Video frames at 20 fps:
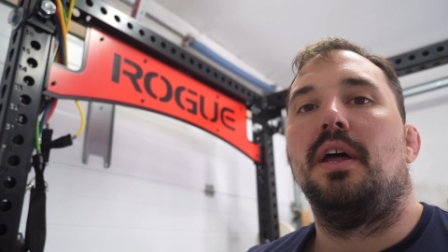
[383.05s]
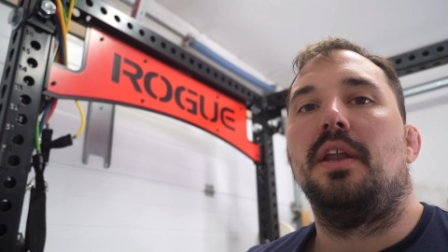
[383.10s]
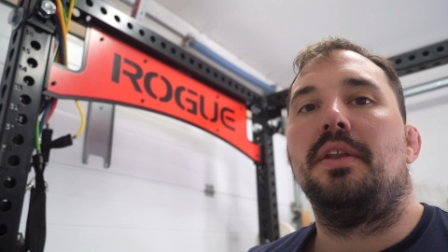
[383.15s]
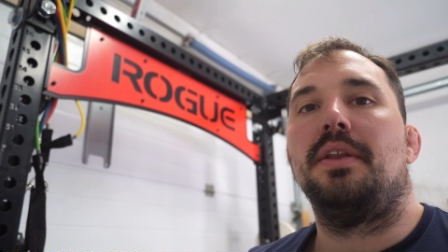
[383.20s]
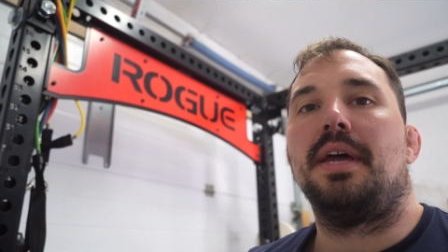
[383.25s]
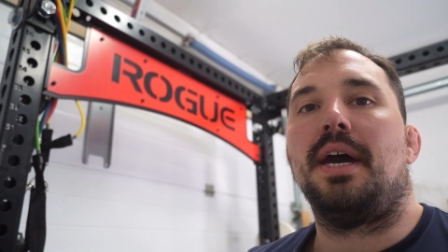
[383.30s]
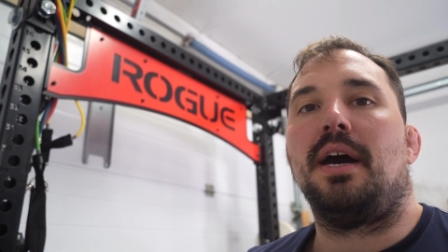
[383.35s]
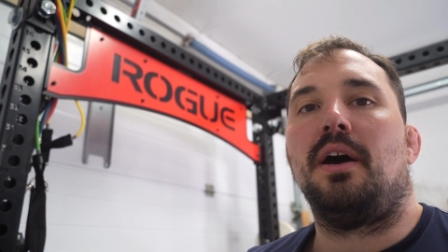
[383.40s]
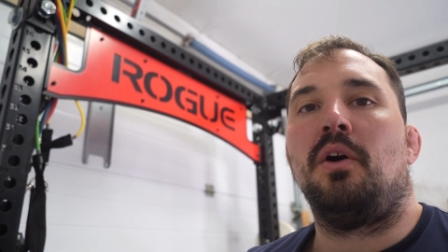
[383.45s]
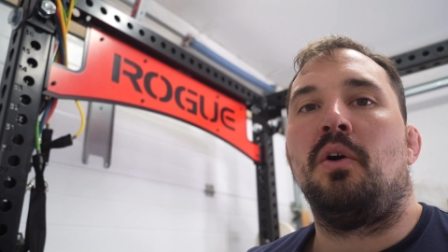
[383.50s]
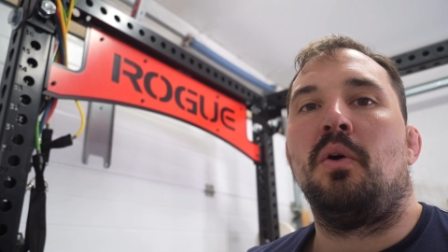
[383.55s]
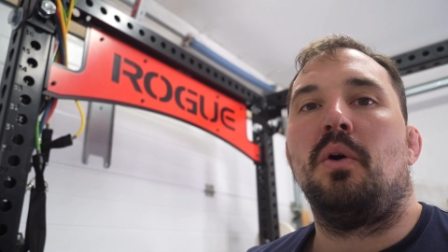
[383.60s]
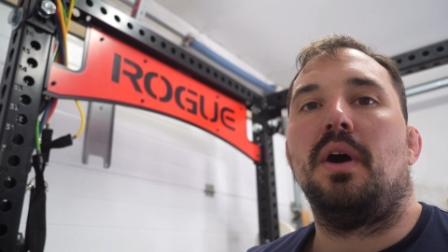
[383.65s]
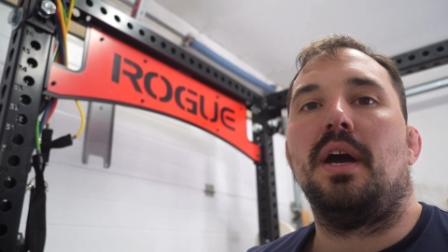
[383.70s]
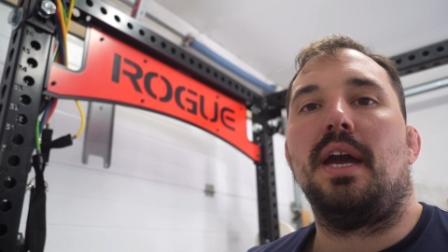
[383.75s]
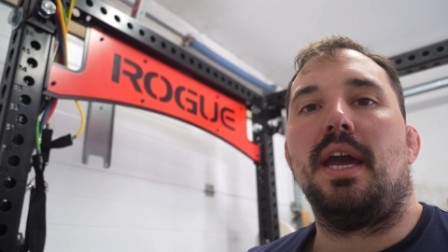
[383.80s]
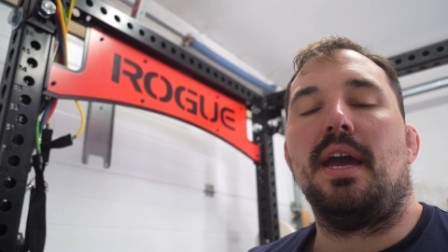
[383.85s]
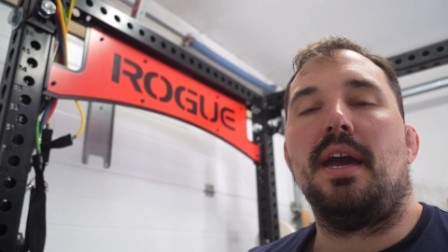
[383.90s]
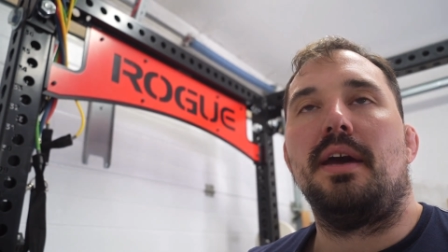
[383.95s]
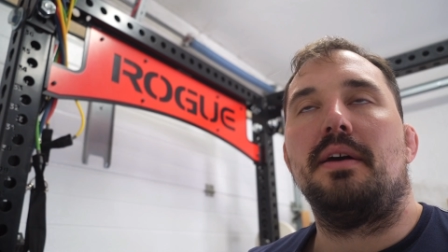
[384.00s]
Now,
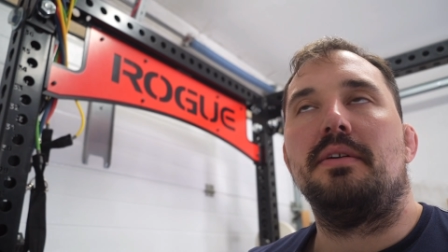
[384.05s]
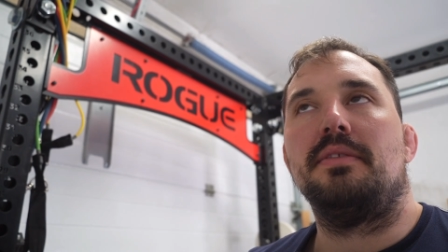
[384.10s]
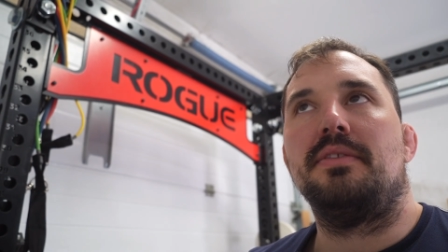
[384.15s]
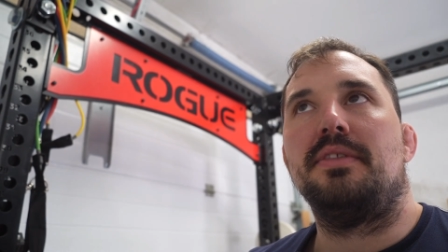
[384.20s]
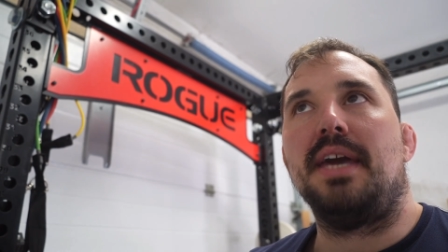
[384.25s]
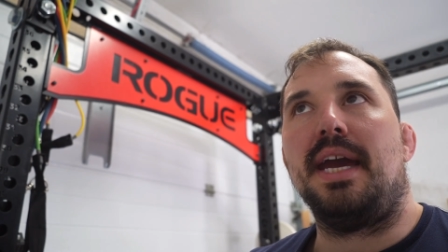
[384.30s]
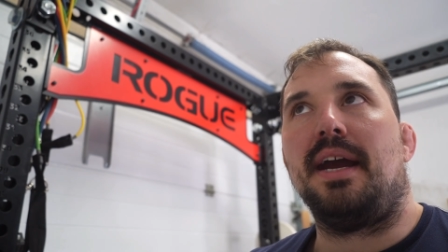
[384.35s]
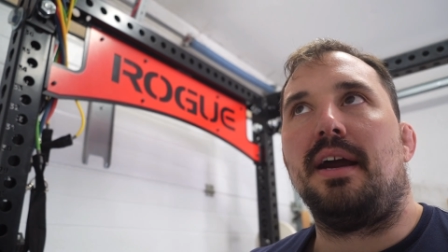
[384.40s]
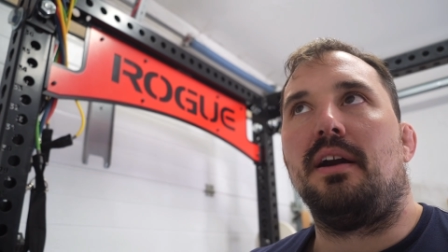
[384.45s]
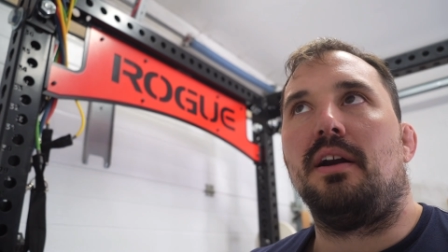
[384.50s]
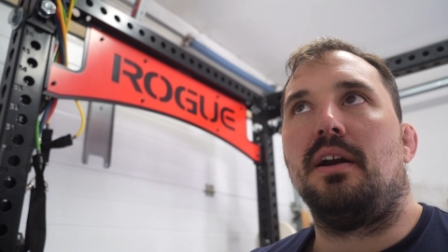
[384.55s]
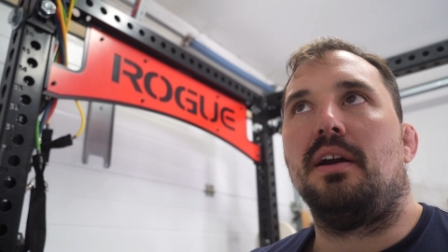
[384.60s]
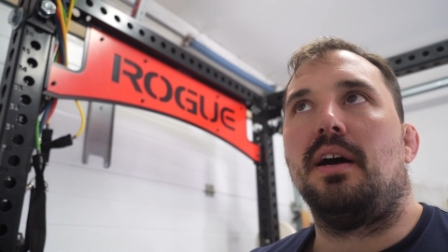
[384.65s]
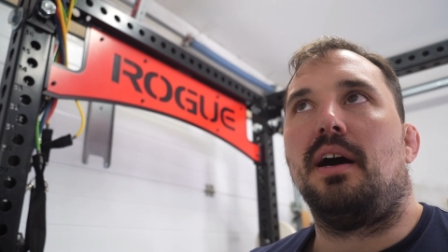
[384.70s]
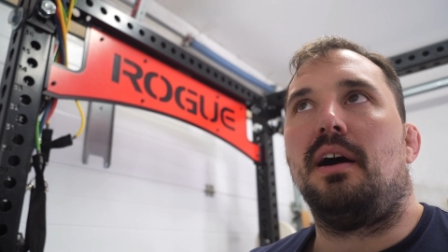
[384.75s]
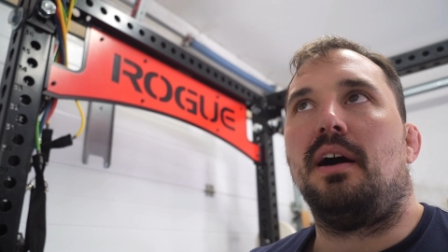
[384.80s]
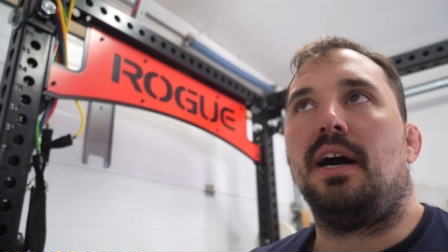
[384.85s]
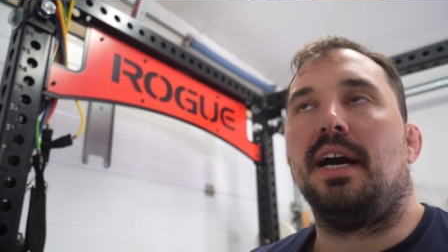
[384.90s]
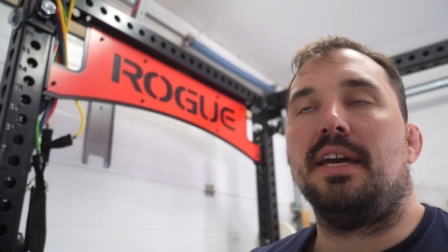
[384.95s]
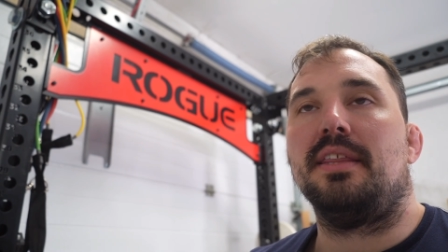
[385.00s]

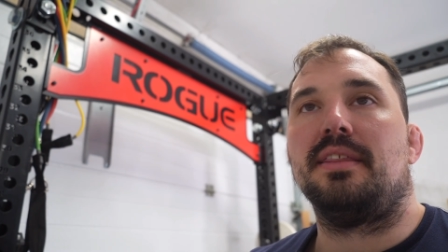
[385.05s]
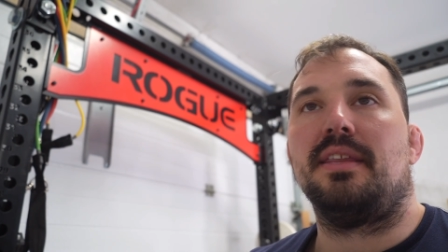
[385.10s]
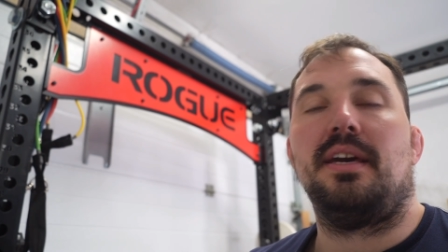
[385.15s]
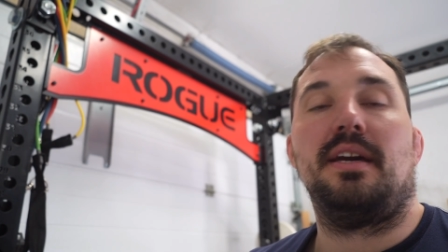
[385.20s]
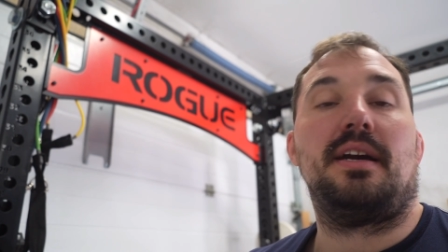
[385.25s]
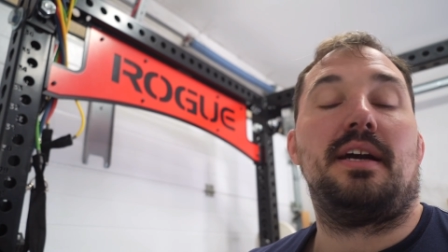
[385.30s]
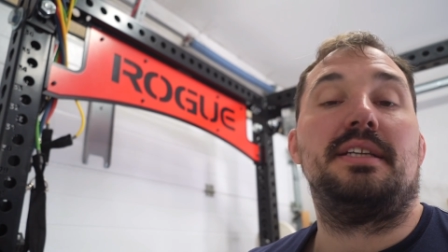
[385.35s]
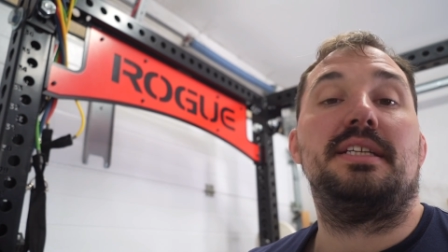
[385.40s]
there I think